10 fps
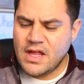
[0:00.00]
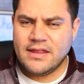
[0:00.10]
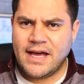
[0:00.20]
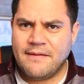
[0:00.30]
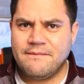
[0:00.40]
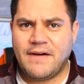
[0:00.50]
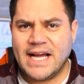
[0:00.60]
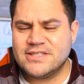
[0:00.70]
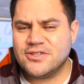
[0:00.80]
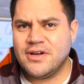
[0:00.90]
that
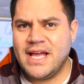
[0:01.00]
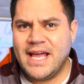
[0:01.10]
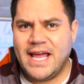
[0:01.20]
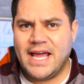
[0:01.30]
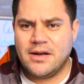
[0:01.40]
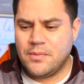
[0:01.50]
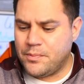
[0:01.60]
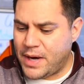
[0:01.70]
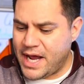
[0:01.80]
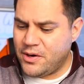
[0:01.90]
Pfizer and
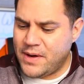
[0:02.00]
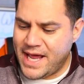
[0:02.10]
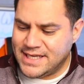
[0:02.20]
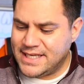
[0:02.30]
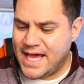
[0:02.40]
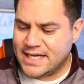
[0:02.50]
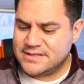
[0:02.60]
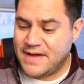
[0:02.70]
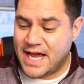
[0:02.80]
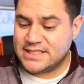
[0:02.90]

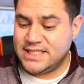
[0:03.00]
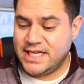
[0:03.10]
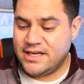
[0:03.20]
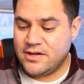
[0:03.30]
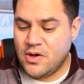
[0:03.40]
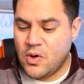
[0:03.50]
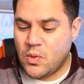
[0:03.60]
BioNTech's vaccine